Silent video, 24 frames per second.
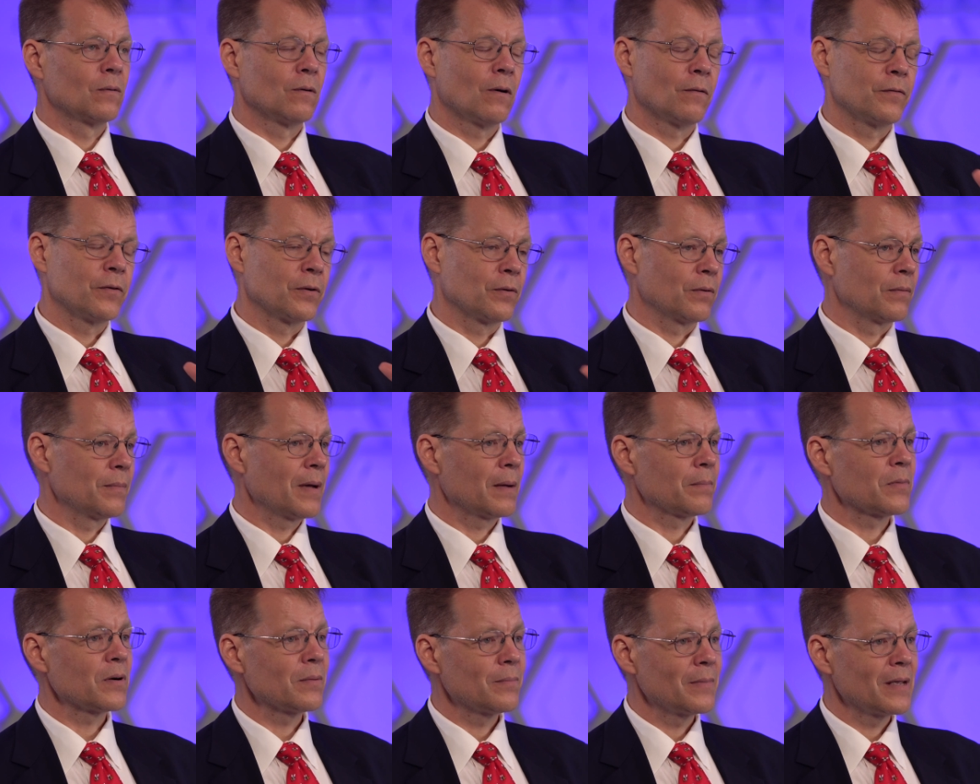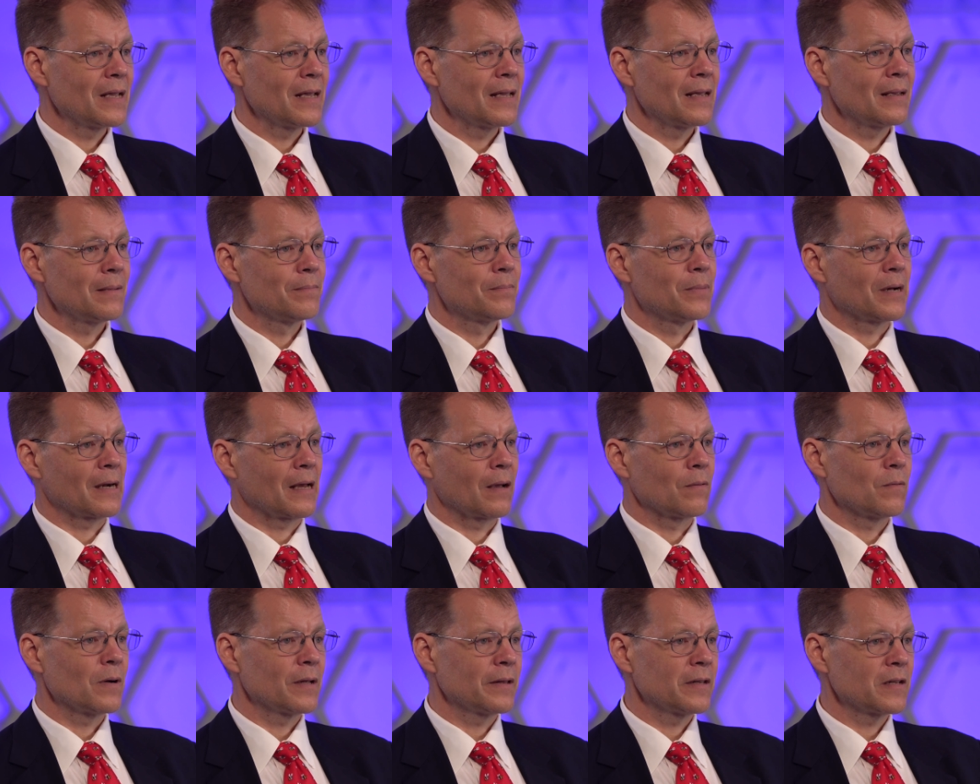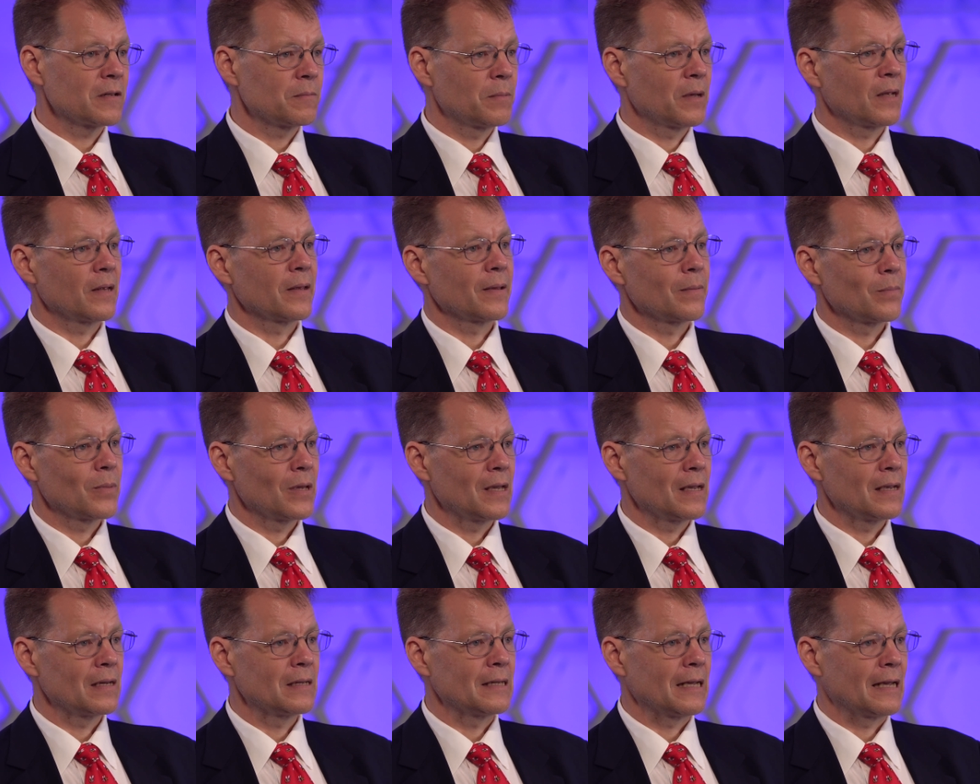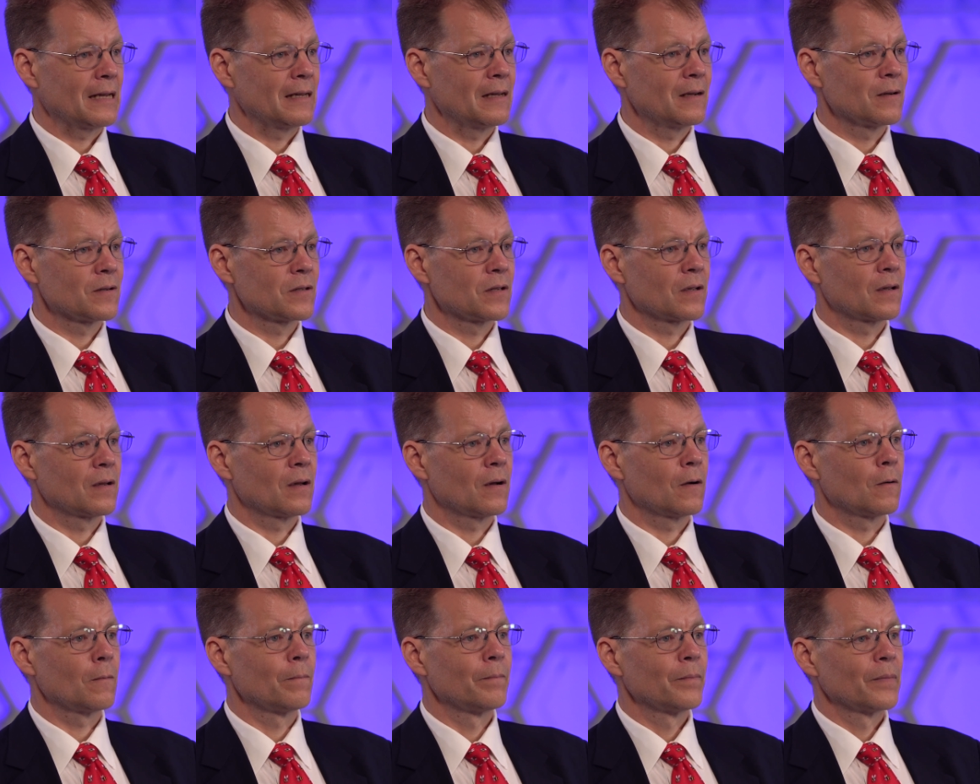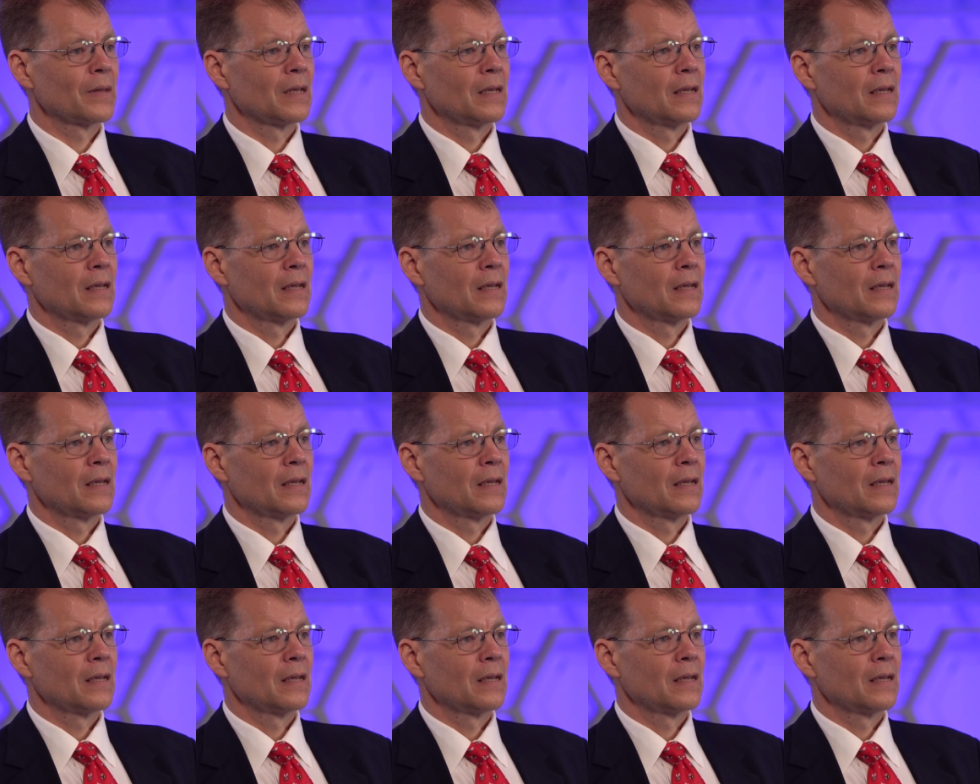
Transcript: don't know if you remember me, but I won the Spelling Bee 10 years ago.